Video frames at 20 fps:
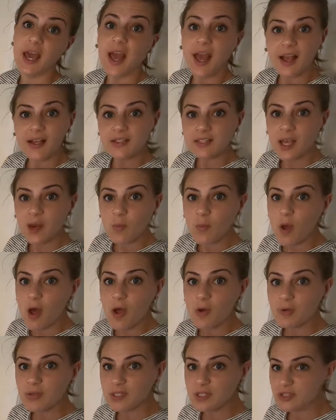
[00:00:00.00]
accent
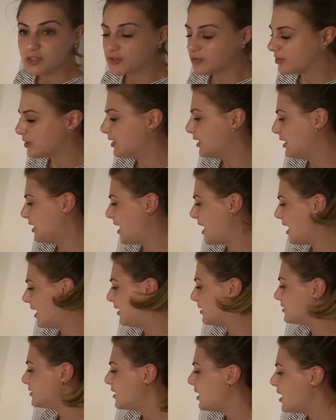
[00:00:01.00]
wall, which is really
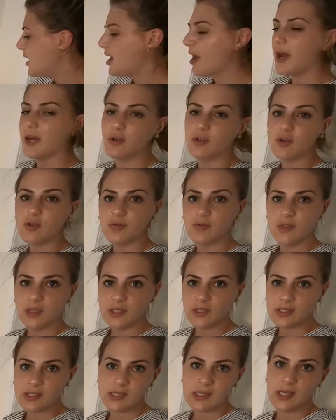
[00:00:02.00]
nice. I don't know if you
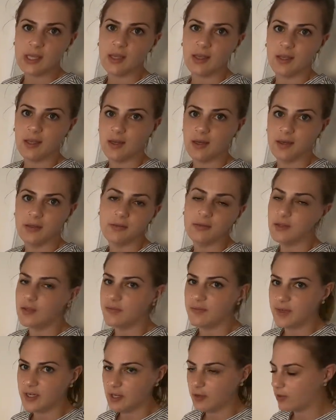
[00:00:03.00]
can see in the
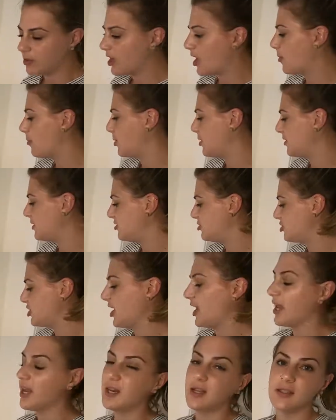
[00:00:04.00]
video or not, but the
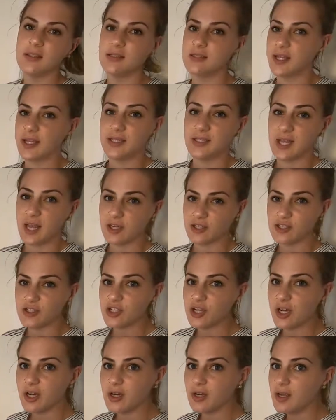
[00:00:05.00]
shade is like
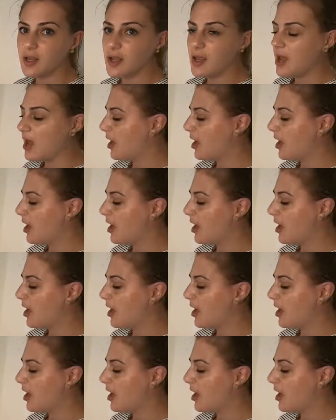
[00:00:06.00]
textured.